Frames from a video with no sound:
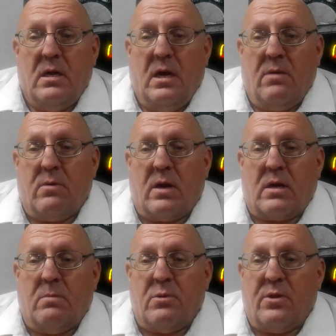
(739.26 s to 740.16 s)
I've got a
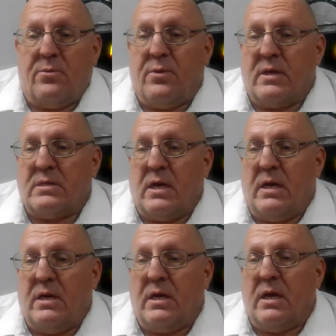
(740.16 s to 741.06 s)
couple other things I
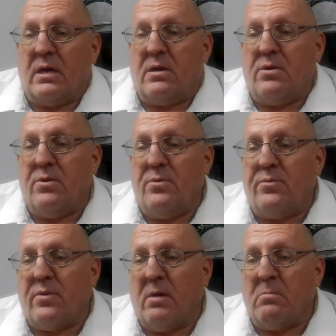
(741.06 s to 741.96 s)
need to get to,
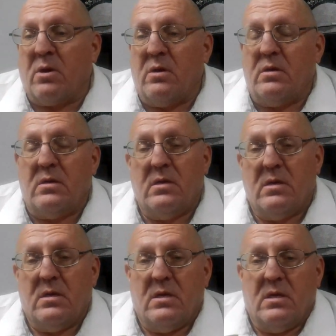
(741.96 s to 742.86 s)
so I'm gonna
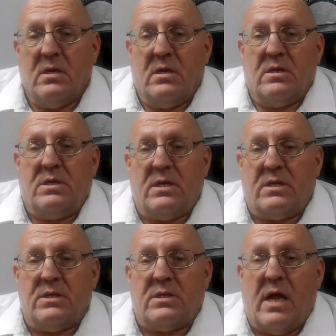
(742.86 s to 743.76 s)
shut
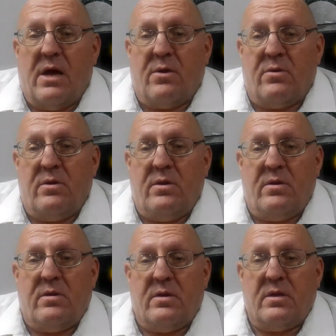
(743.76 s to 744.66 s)
this down
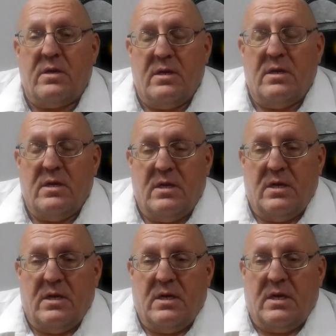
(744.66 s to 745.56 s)

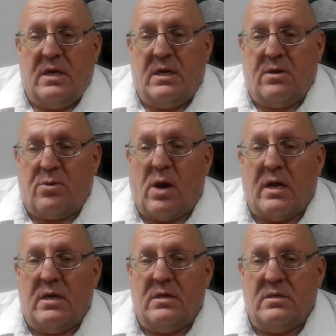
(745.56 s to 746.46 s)
and try to